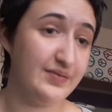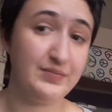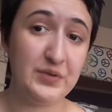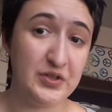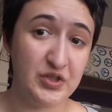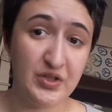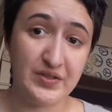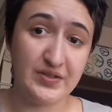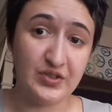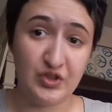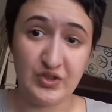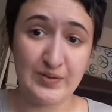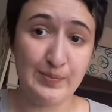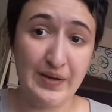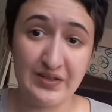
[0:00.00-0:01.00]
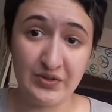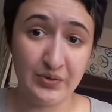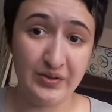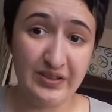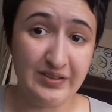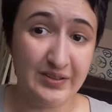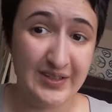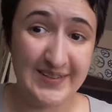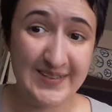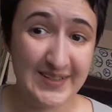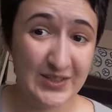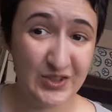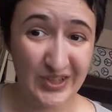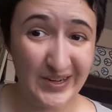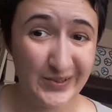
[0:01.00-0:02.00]
which is just mental illness
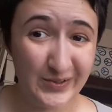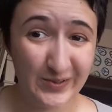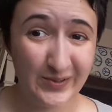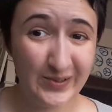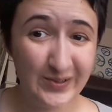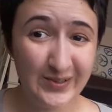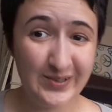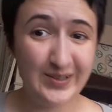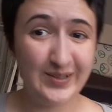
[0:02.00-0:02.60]
in general,